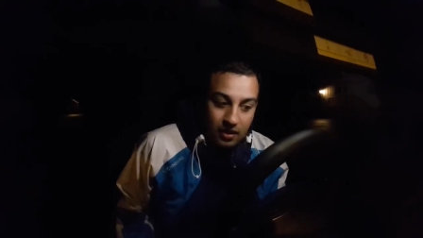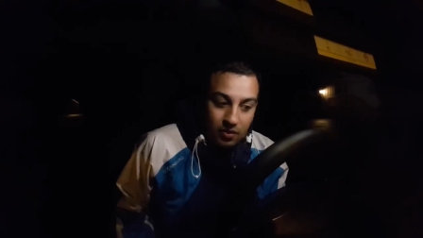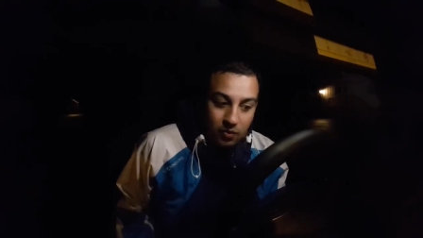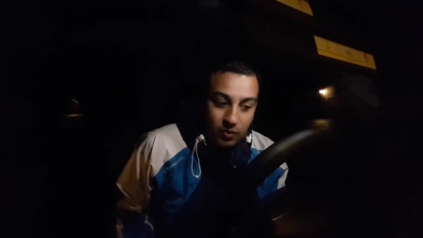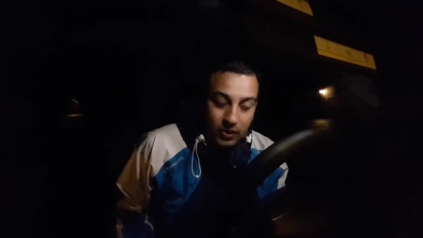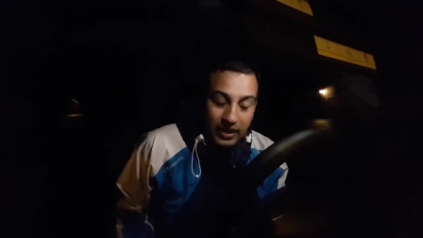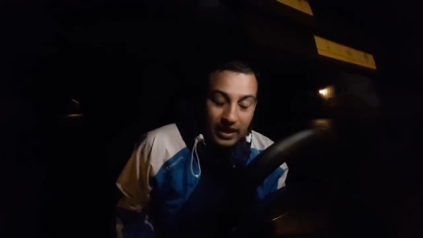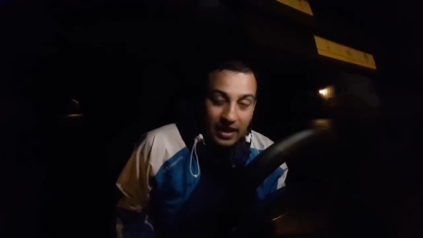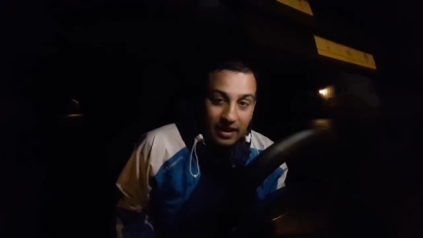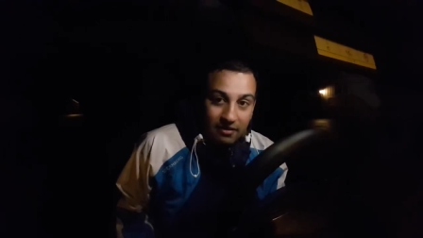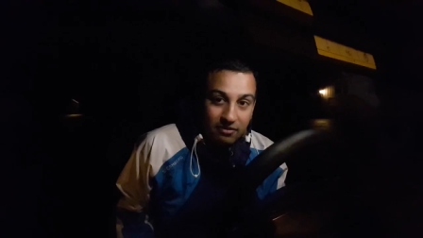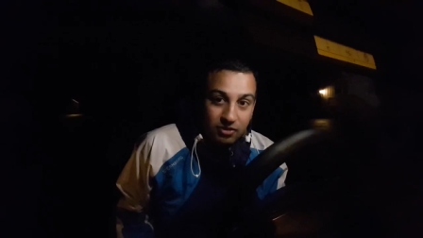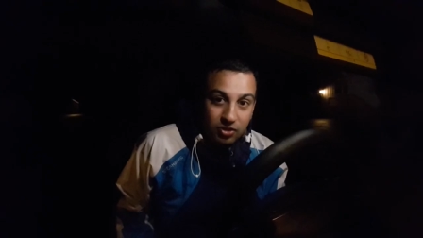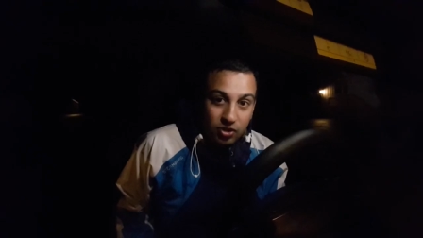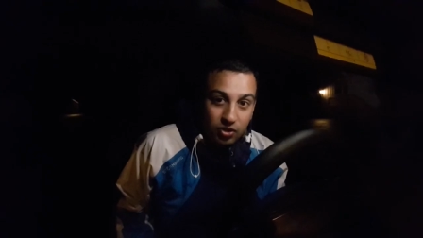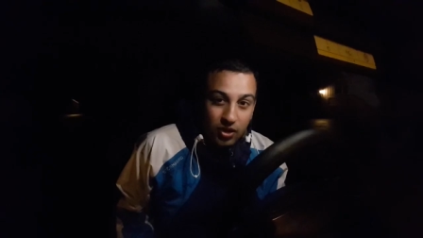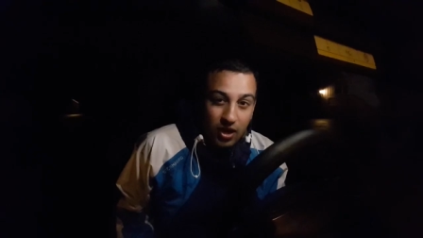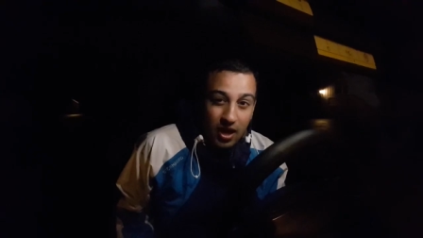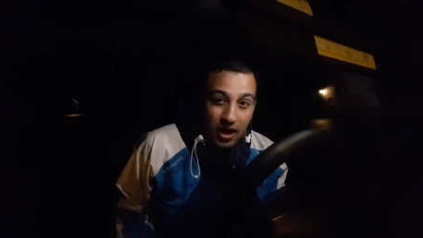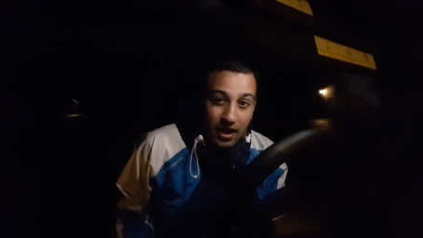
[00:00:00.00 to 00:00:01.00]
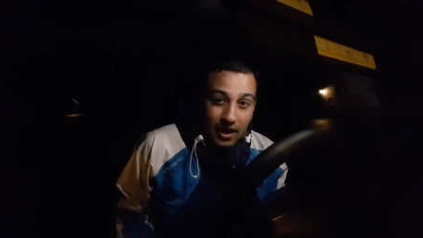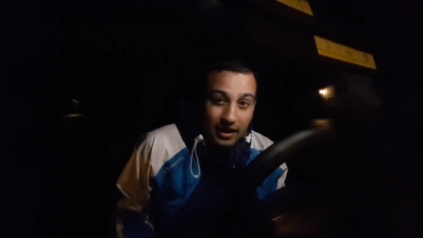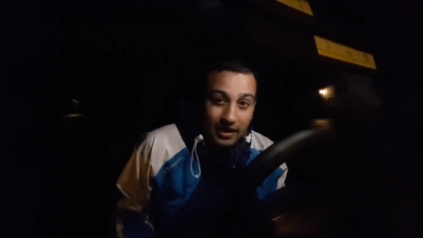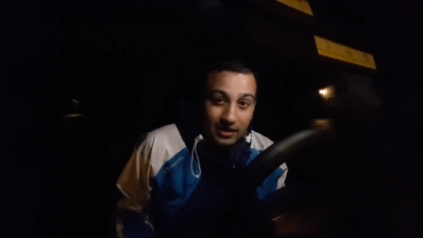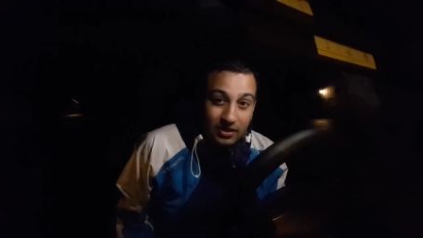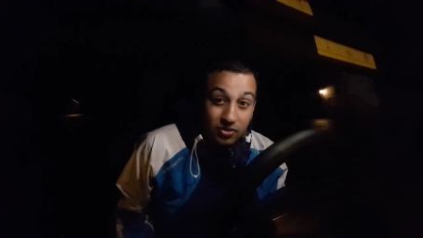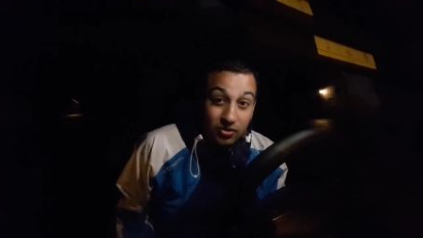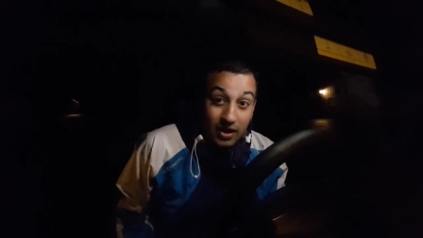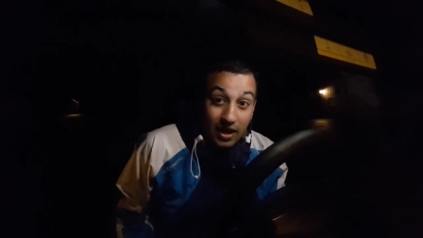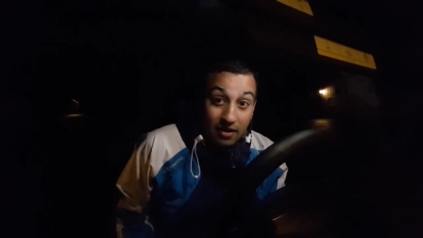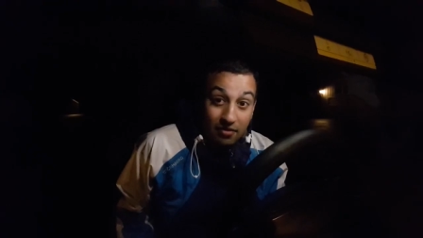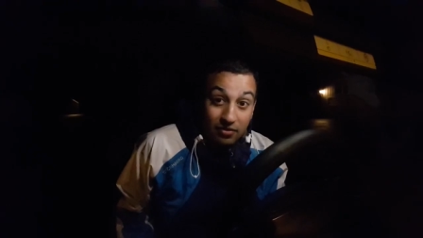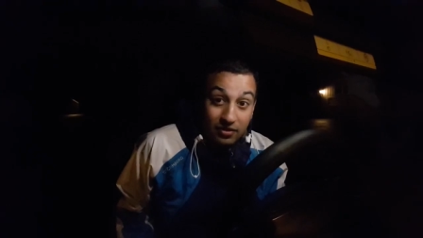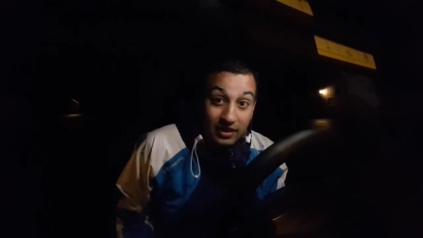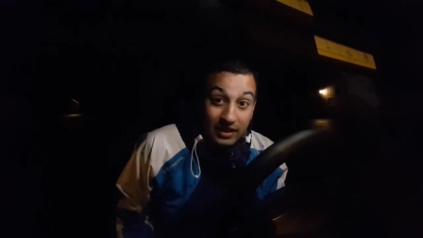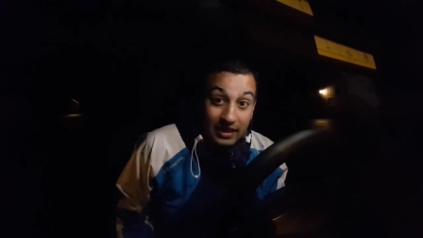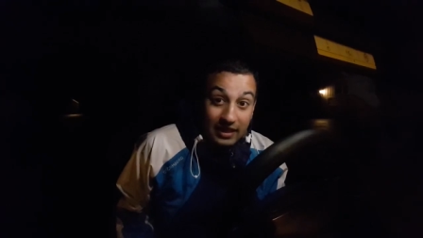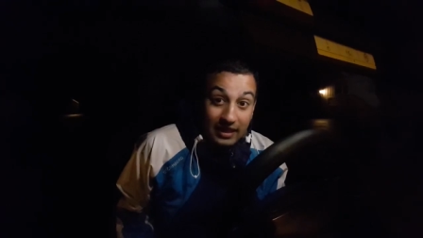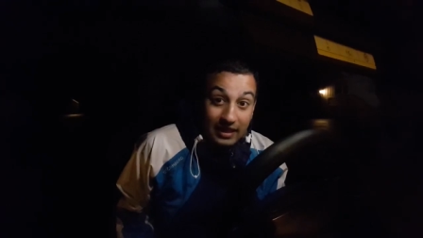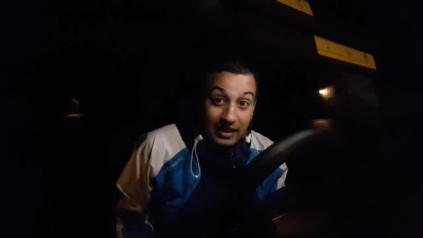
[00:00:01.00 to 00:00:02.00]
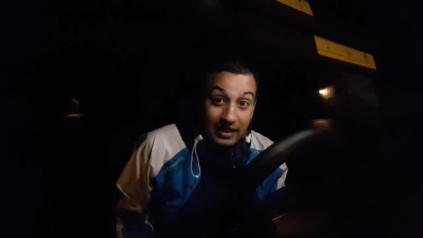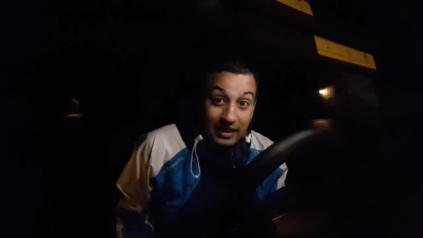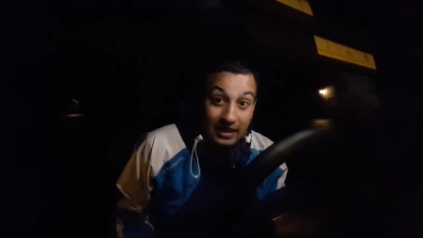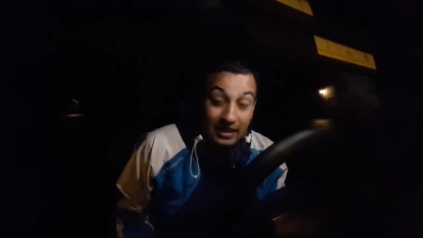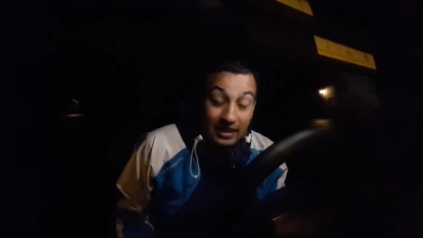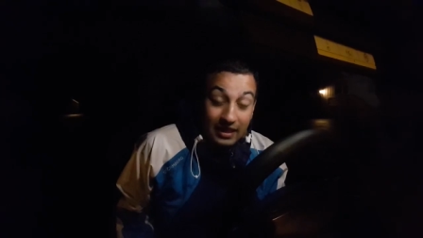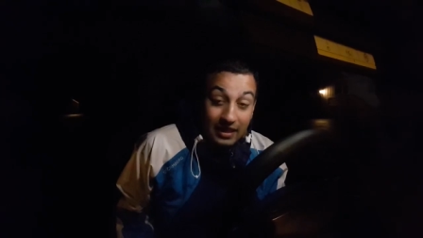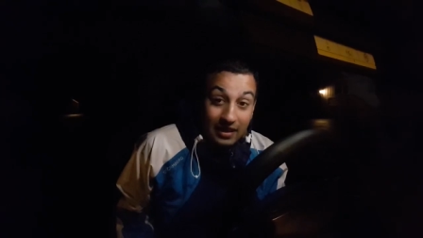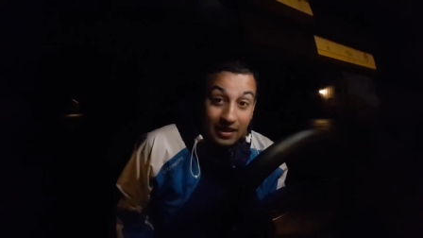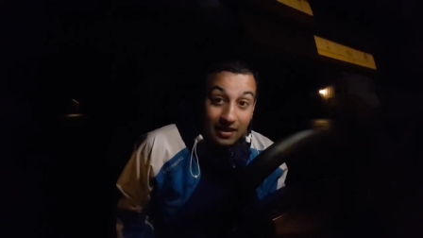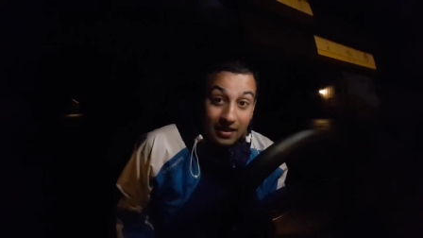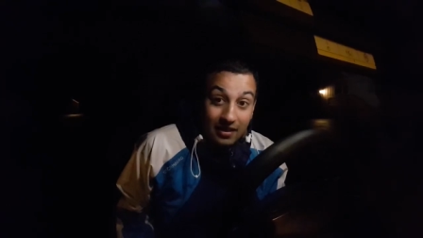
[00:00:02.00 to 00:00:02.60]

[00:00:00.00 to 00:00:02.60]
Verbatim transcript: We have tried traveling